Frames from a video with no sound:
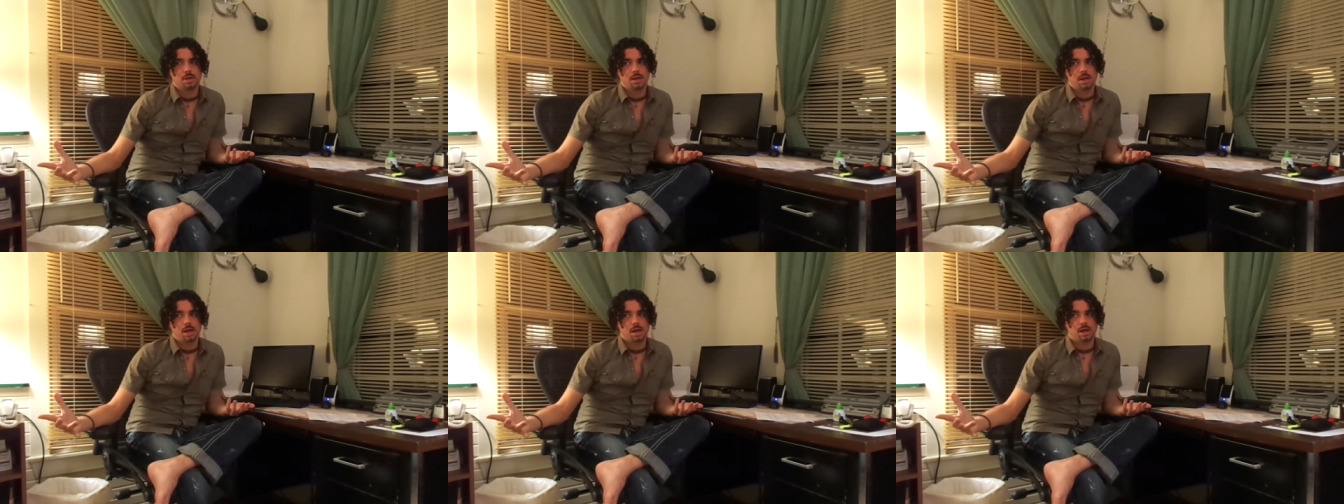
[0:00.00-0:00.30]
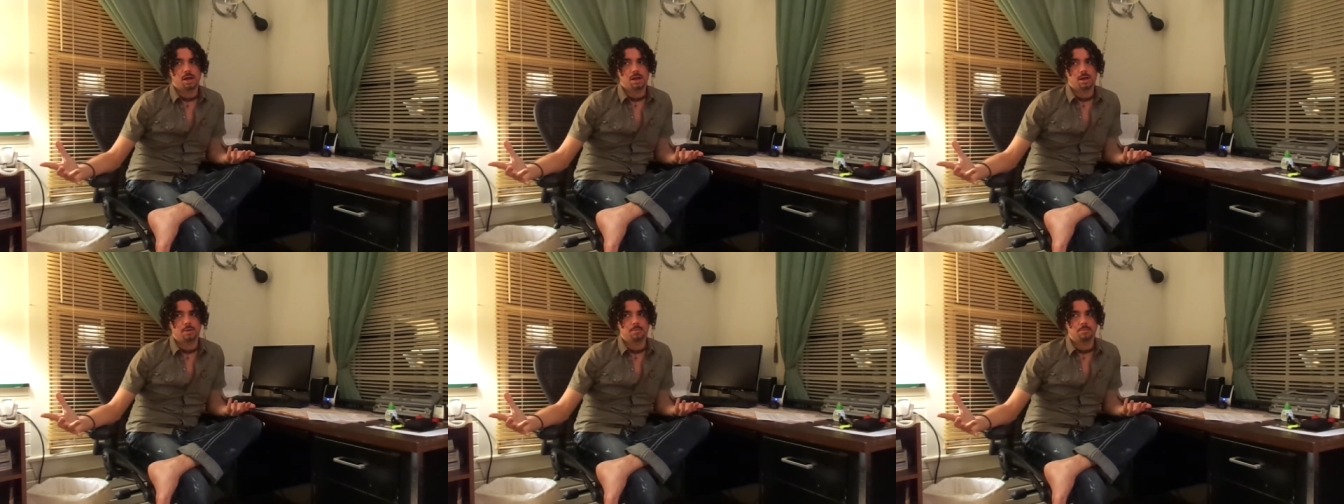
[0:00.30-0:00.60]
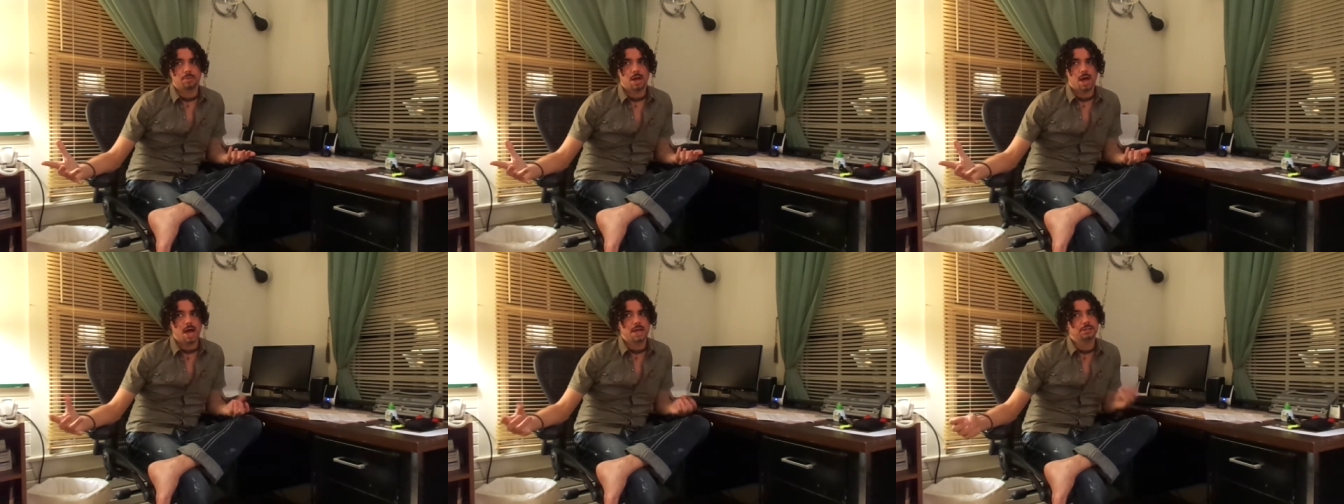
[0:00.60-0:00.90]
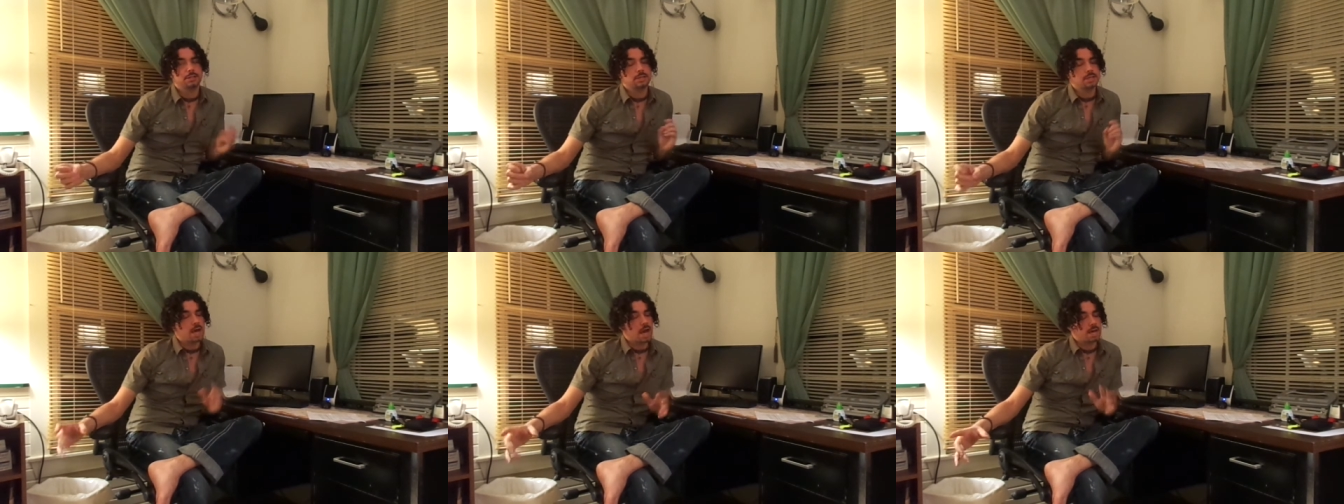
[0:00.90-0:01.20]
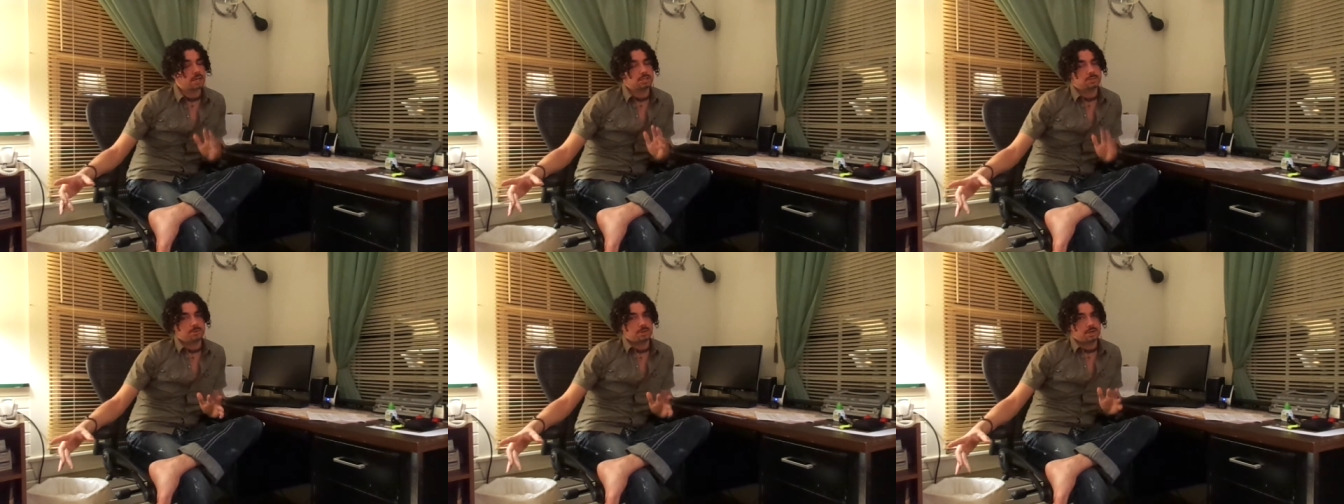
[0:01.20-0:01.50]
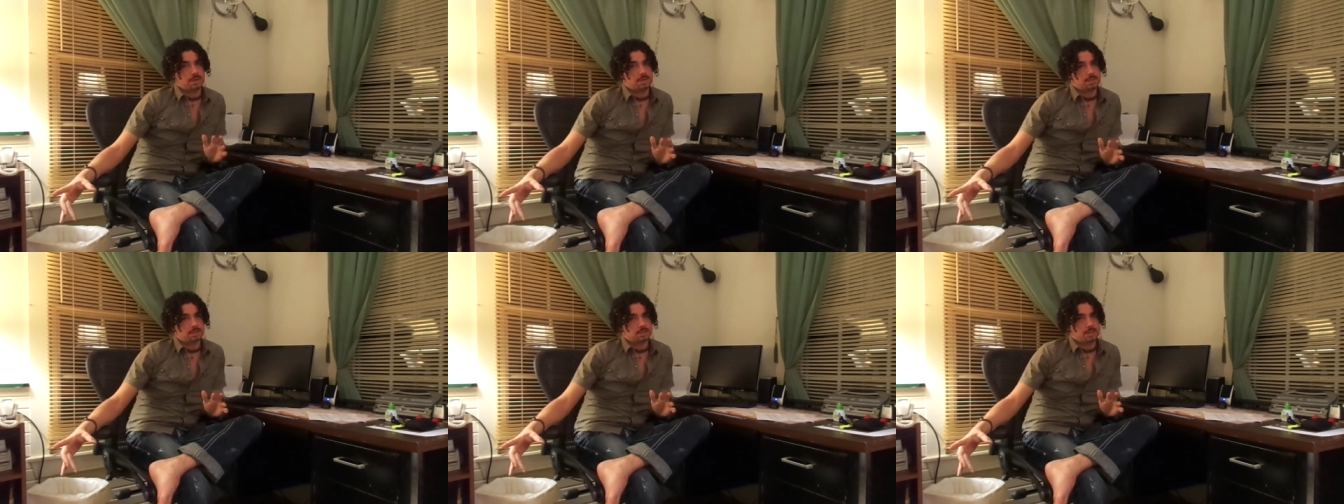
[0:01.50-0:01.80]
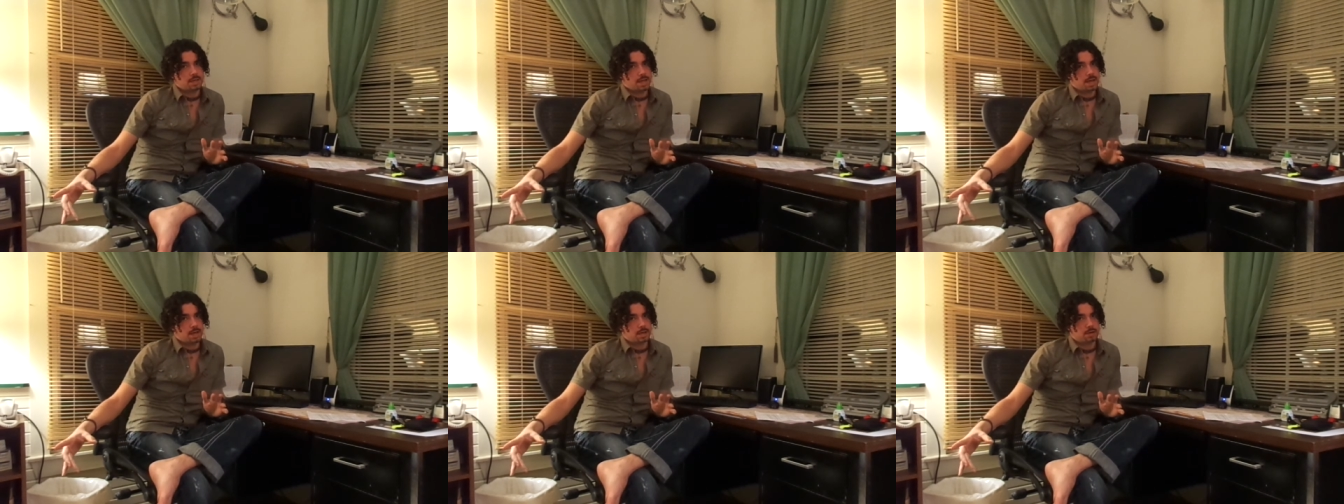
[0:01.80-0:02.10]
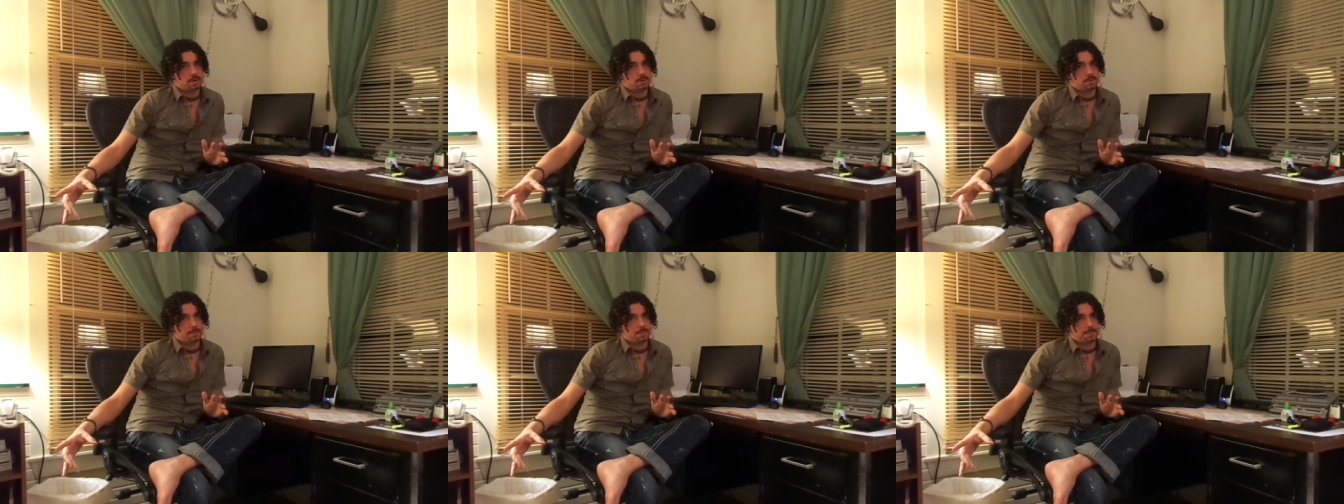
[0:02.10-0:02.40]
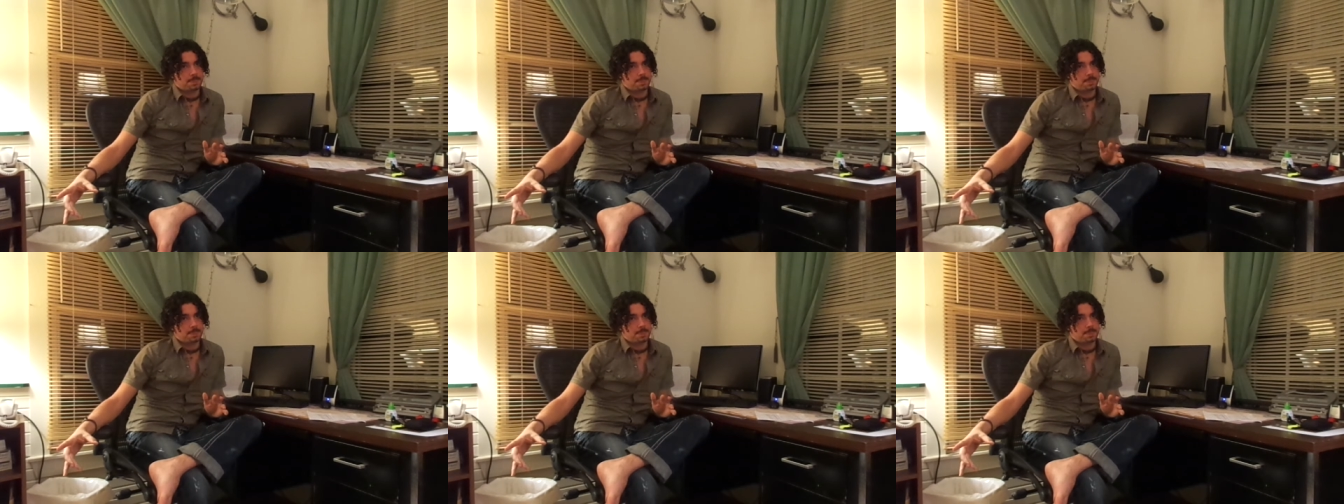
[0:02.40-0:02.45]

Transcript: Um, I did not experience that